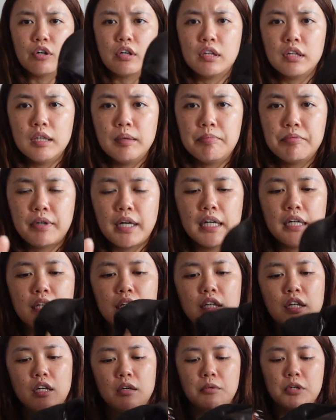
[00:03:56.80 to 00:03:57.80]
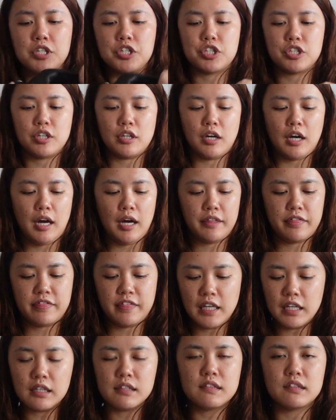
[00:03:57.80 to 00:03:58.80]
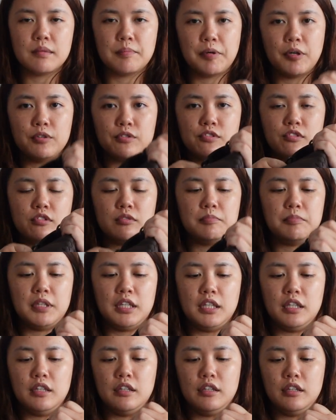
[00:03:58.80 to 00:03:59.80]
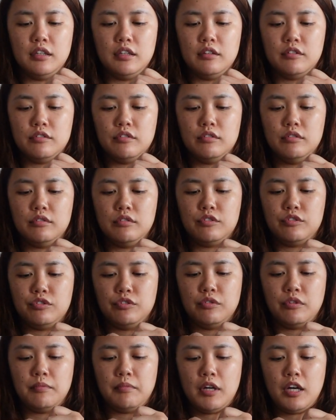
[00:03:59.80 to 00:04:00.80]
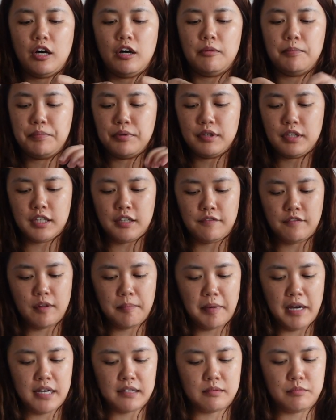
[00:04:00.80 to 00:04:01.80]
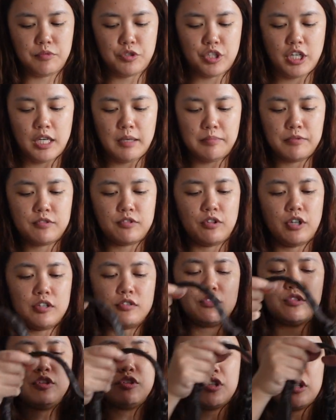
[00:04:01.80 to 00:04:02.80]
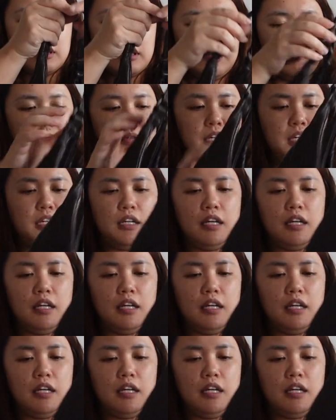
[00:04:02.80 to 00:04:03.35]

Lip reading: clip right here, which I think it's supposed to be to help give the bag some shape. So as soon as you clip it,